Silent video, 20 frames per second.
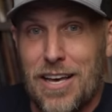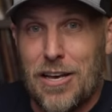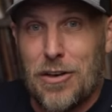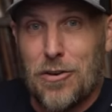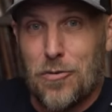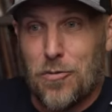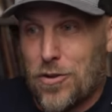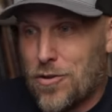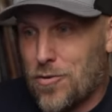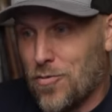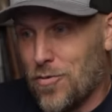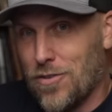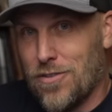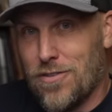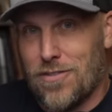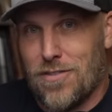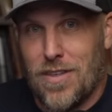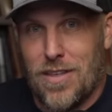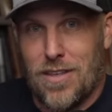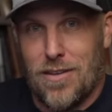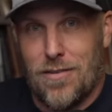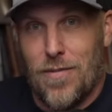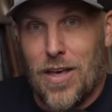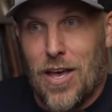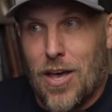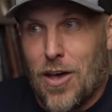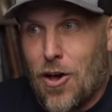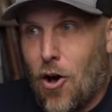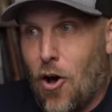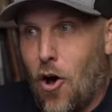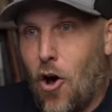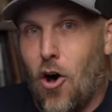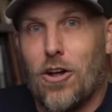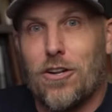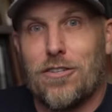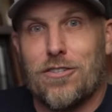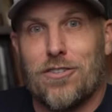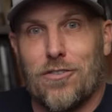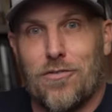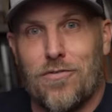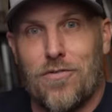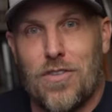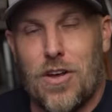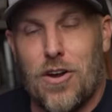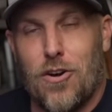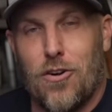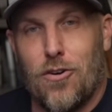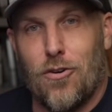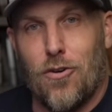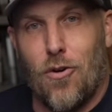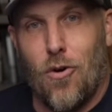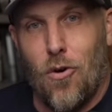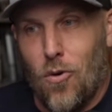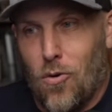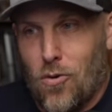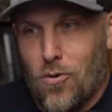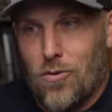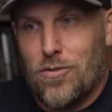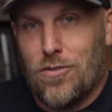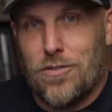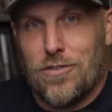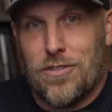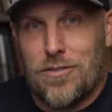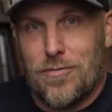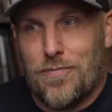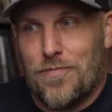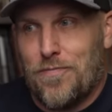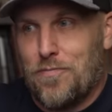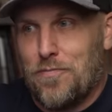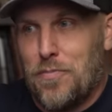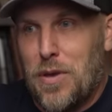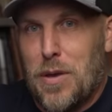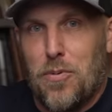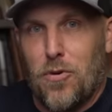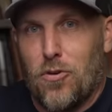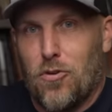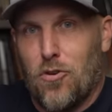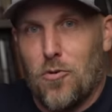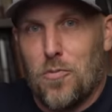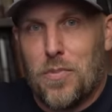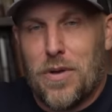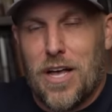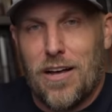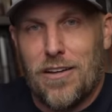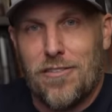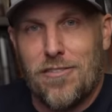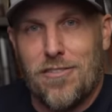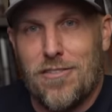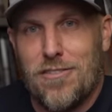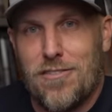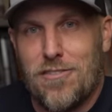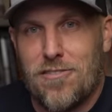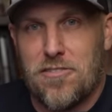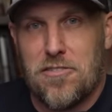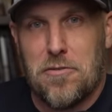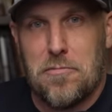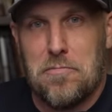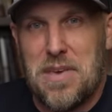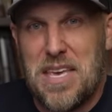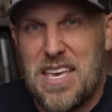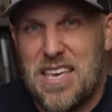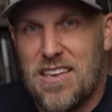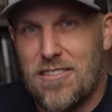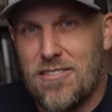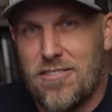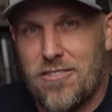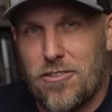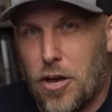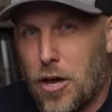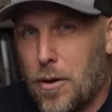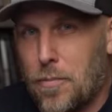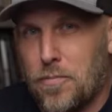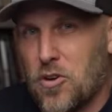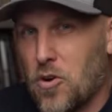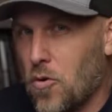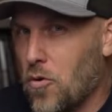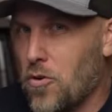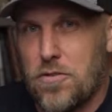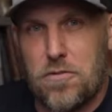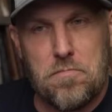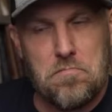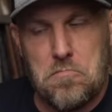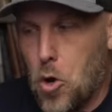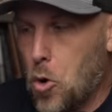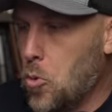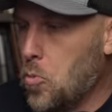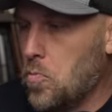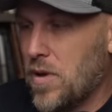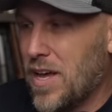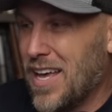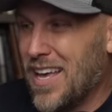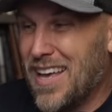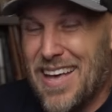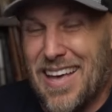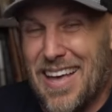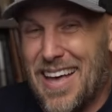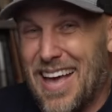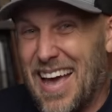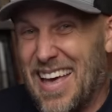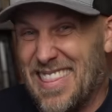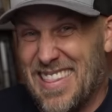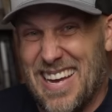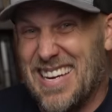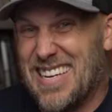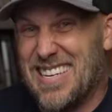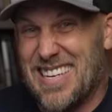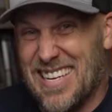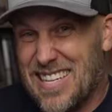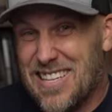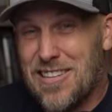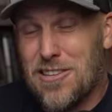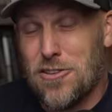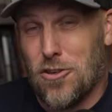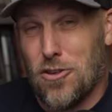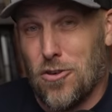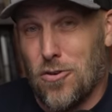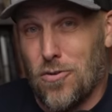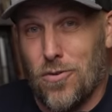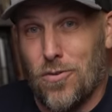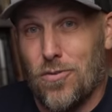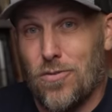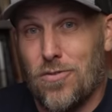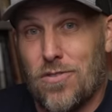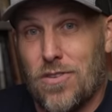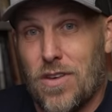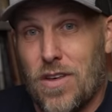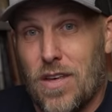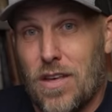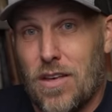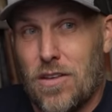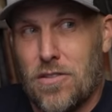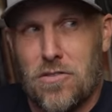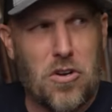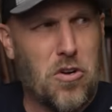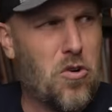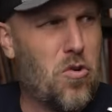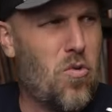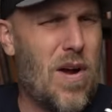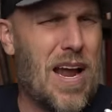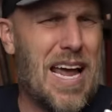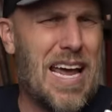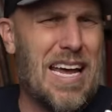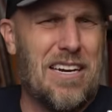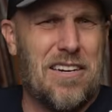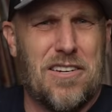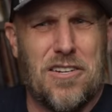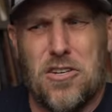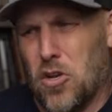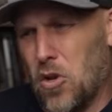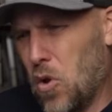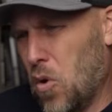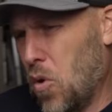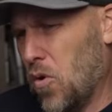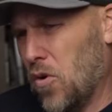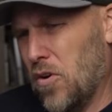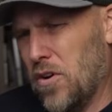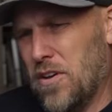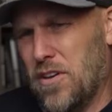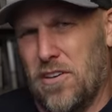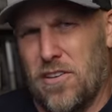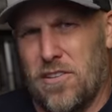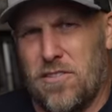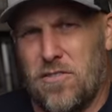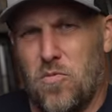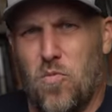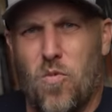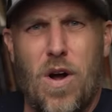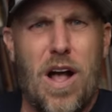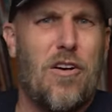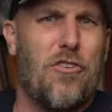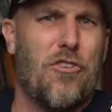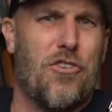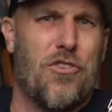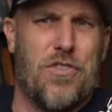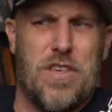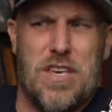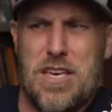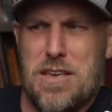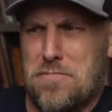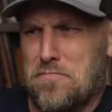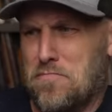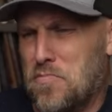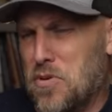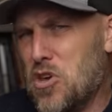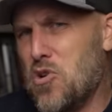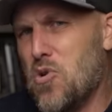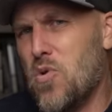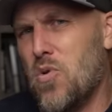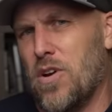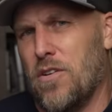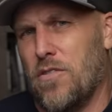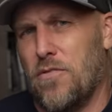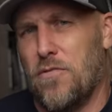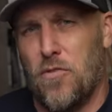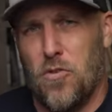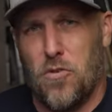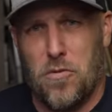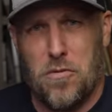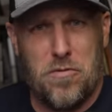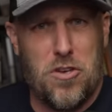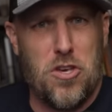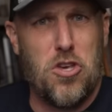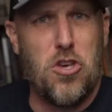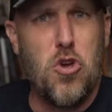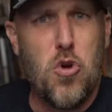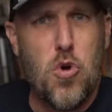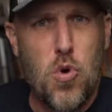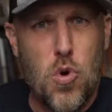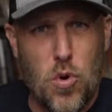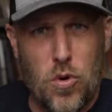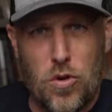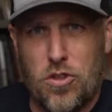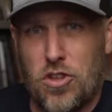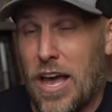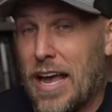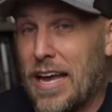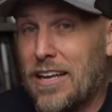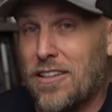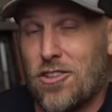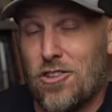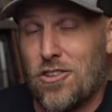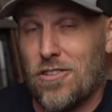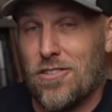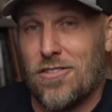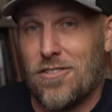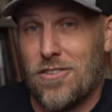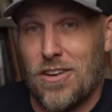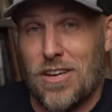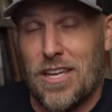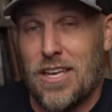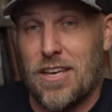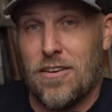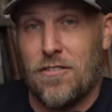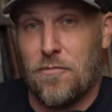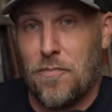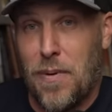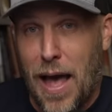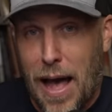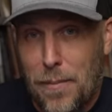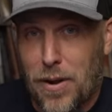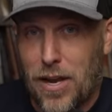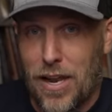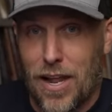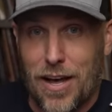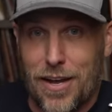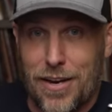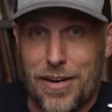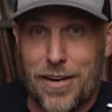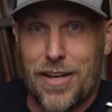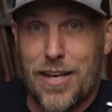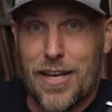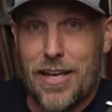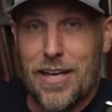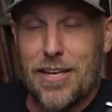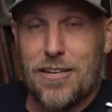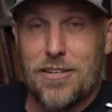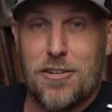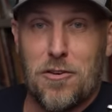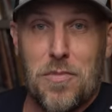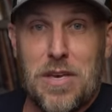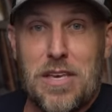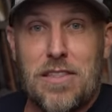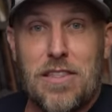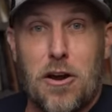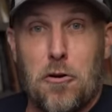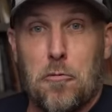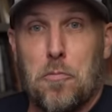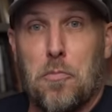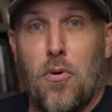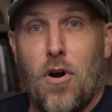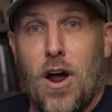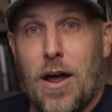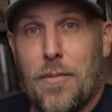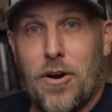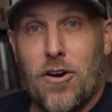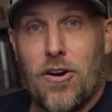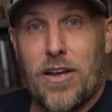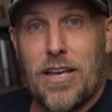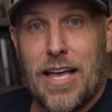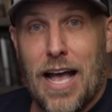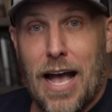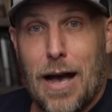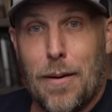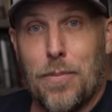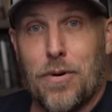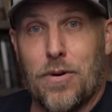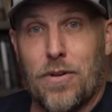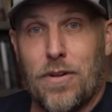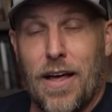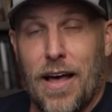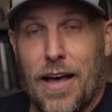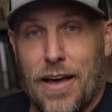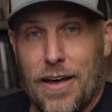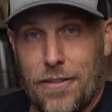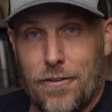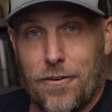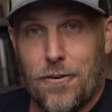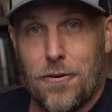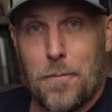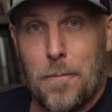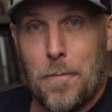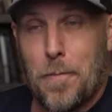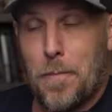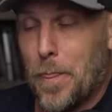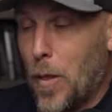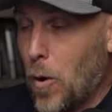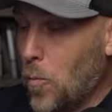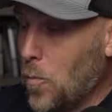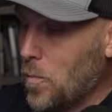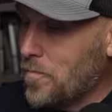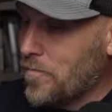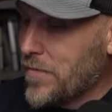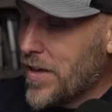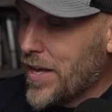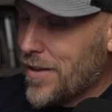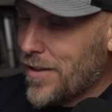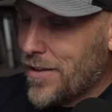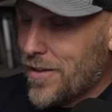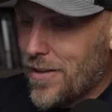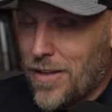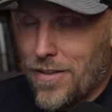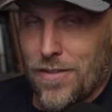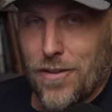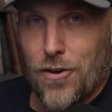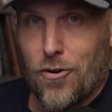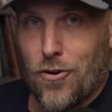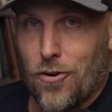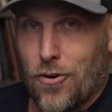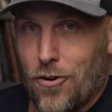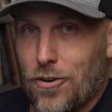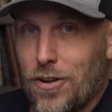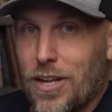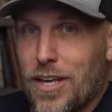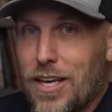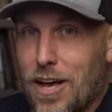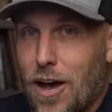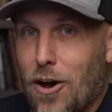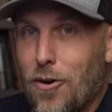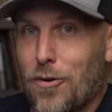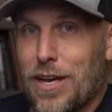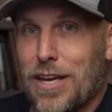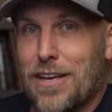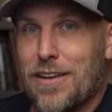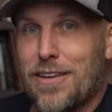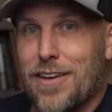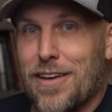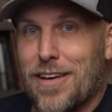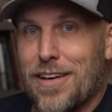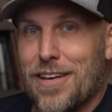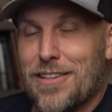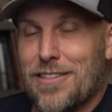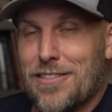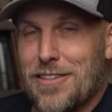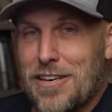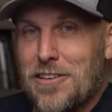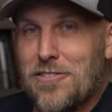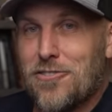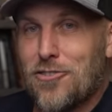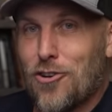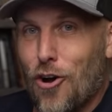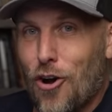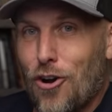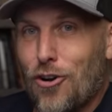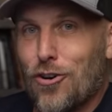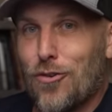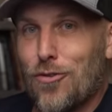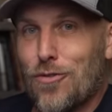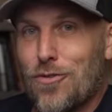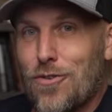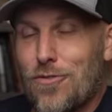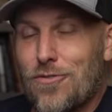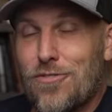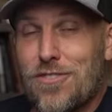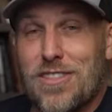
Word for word: which was the haunt of their old people group cousins, the Medes up north. Nope. And they didn't choose the grand, glorious, wealthy, beautiful, huge ancient city of Babylon to be their primary capital either. Nope. In the early going, these conquerors,